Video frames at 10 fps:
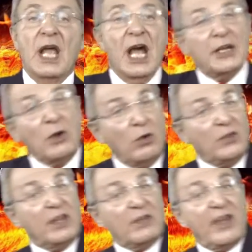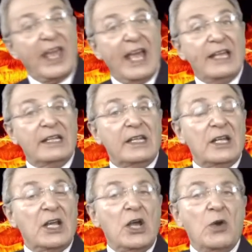And on the other hand,
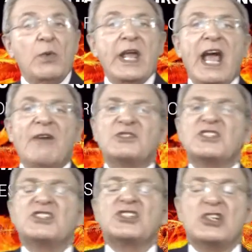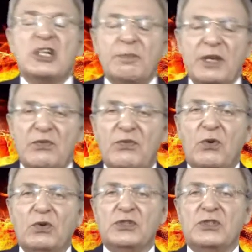we have sleeping
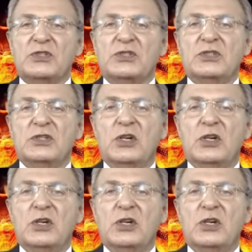forces